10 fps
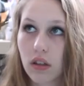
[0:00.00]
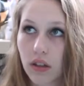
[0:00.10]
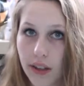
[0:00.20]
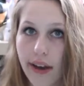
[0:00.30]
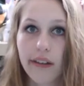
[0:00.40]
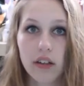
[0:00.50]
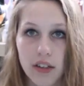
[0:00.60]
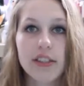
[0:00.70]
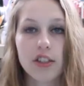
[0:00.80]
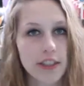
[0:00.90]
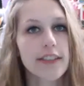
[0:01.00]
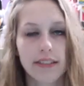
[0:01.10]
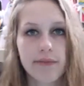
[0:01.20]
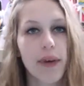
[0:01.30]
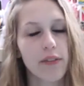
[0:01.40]
Yeah, Insurgent
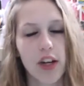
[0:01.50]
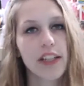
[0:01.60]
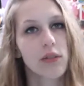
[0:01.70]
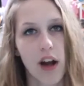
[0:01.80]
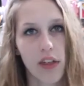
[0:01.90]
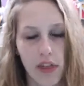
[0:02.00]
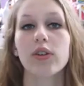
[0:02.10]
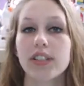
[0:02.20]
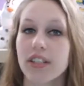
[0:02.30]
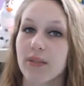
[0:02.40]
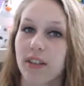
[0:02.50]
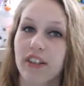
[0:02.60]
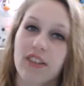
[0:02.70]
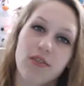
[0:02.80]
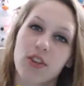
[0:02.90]
by Veronica Roth. Question number
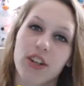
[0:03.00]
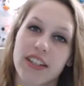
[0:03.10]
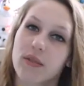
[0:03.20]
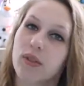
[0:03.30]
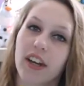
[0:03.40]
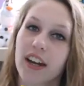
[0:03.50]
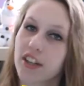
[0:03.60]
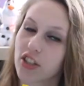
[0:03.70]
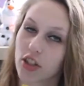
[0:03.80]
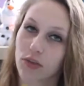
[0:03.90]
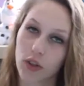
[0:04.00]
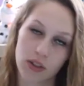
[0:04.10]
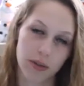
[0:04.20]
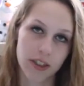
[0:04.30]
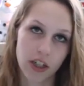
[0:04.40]
34 is the book character you've always
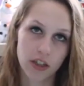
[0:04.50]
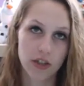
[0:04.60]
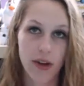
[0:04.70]
wanted to talk to.